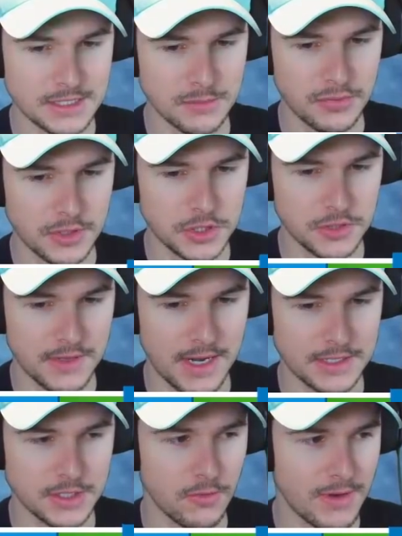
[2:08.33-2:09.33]
I'm pretty sure that I
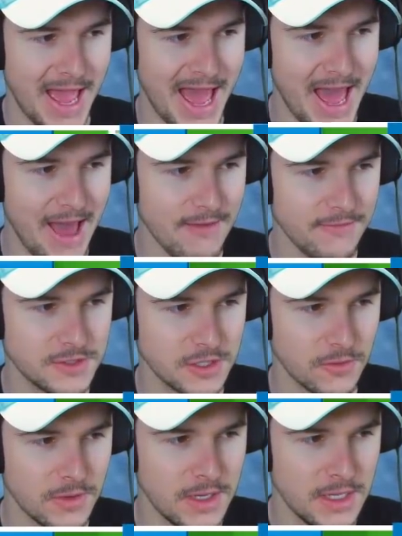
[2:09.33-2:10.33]
don't have.
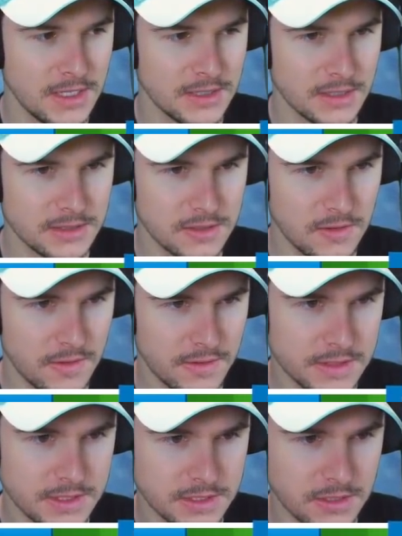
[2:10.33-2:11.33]
So let's go to
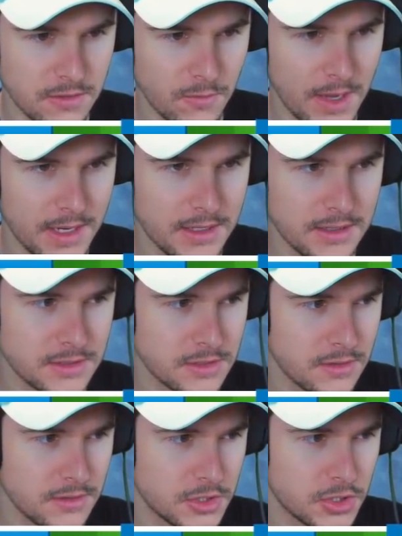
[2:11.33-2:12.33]
this. Is there a way to
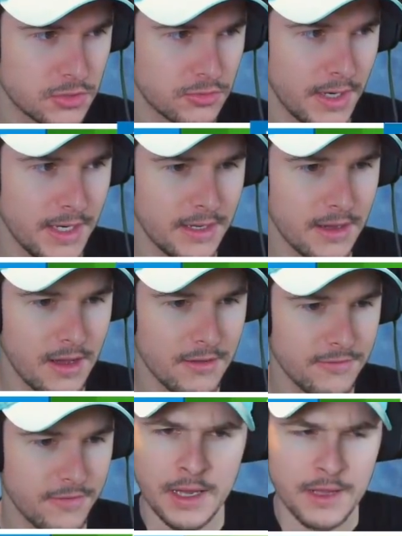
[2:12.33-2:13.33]
turn trading off?
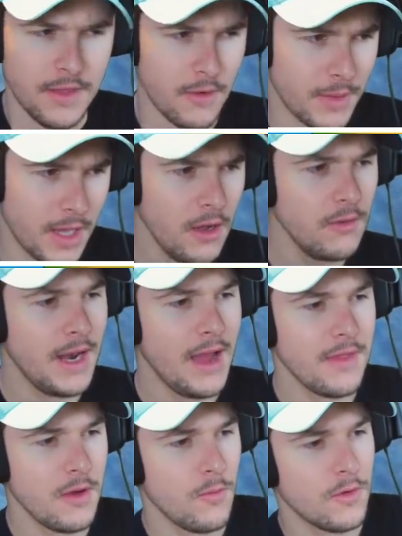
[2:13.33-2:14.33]
There we go. Now
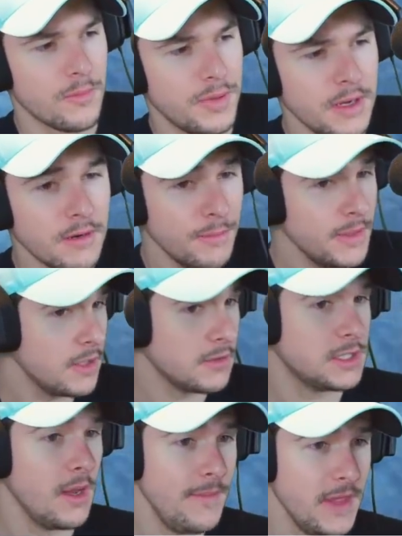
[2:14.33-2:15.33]
that won't appear, but there's
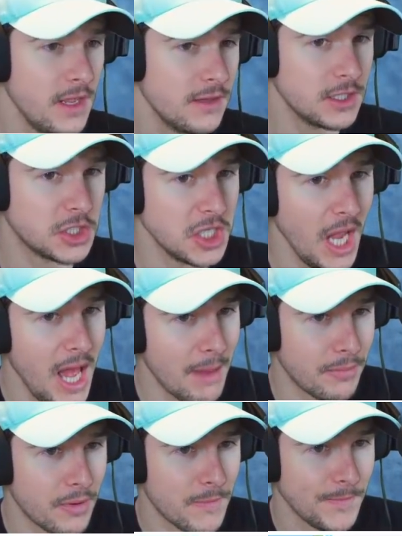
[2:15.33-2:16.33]
something in the
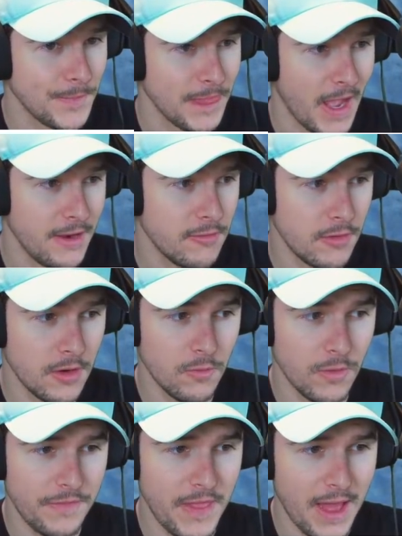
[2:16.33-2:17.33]
shop. I don't know
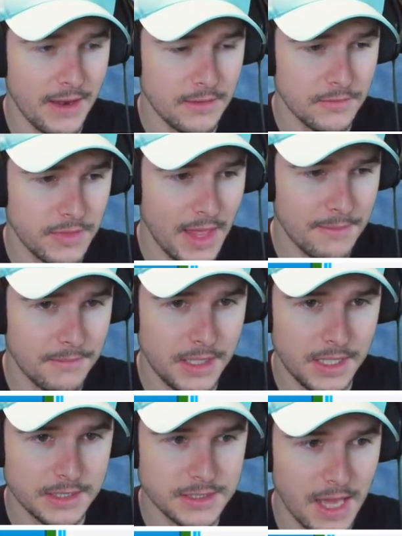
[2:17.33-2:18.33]
what that, that
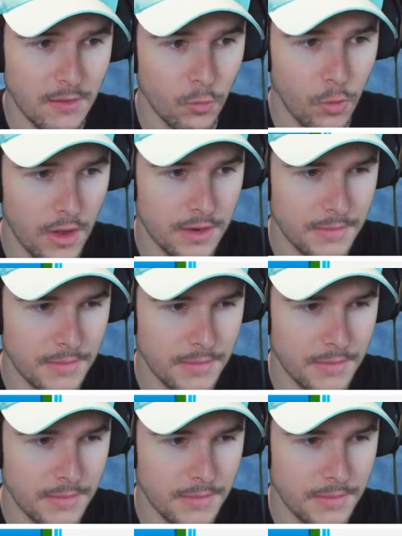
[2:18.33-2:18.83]
means, that one.